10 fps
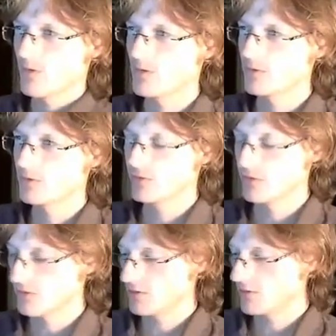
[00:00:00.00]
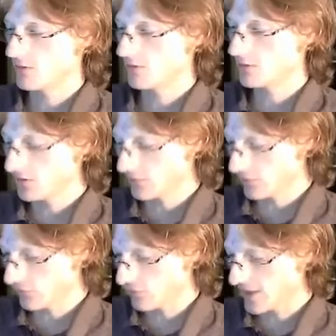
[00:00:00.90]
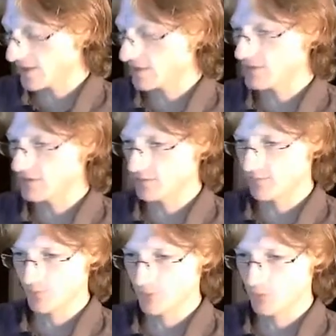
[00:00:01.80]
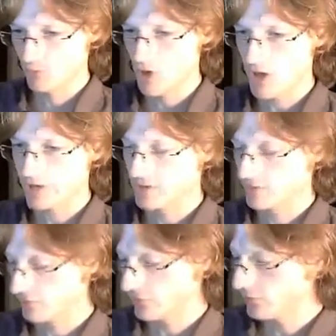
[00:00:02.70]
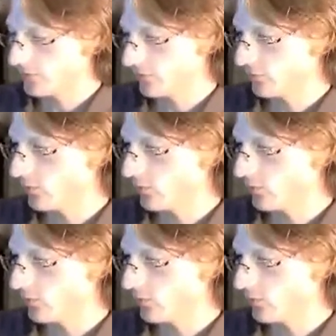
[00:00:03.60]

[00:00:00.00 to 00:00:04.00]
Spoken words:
There's a kind of a granity rockiness to it as